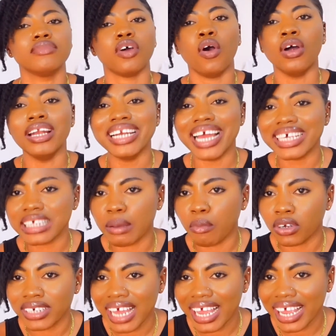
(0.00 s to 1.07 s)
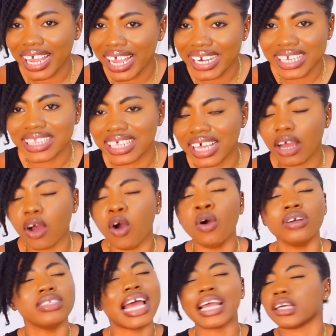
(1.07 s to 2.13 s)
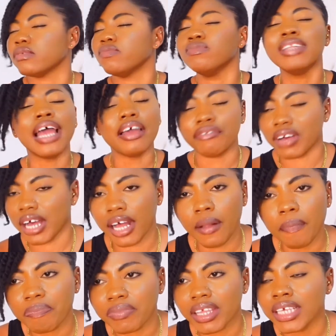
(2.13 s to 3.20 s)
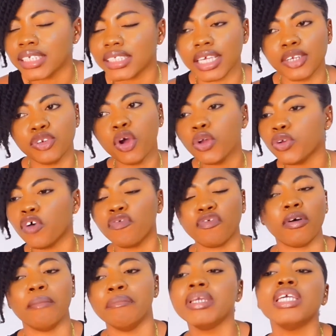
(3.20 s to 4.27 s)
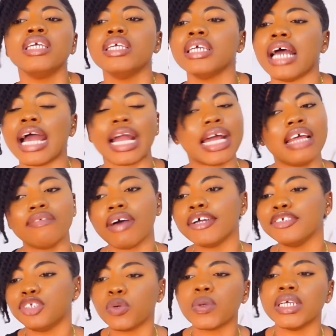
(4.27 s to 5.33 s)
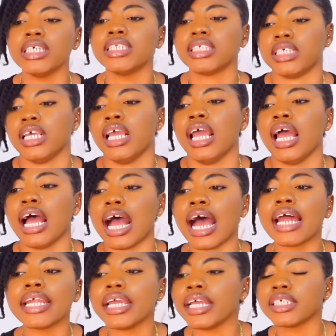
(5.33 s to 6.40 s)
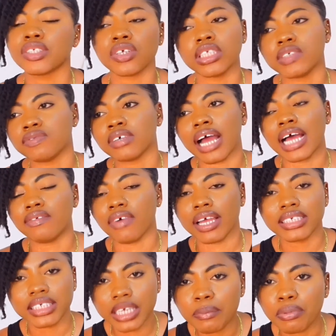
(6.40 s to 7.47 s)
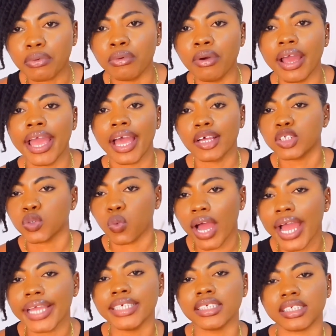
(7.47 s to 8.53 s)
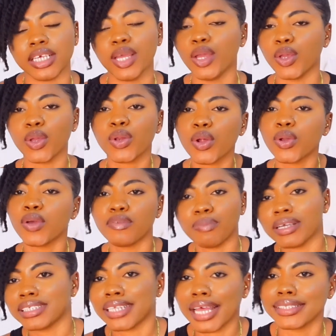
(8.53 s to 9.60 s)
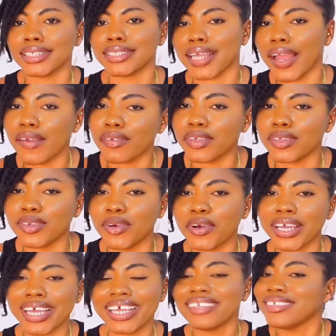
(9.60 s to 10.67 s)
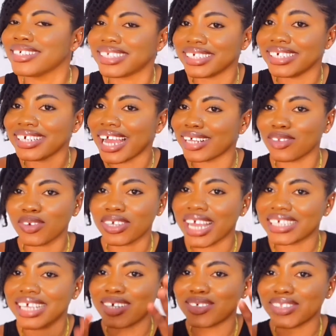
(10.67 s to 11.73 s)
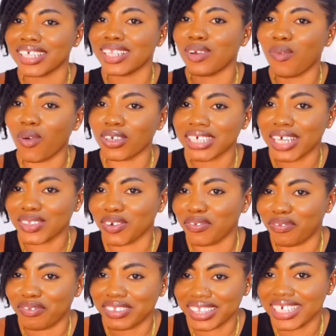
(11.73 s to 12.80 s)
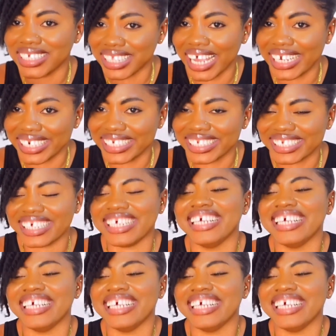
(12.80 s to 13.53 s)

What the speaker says: Unless I'm under any, like never. It's a no for me. I can never do it, and it's not even advisable health wise. You don't know if the person has HIV. Okay, you see, I told you guys I used to think the worst out of things like this.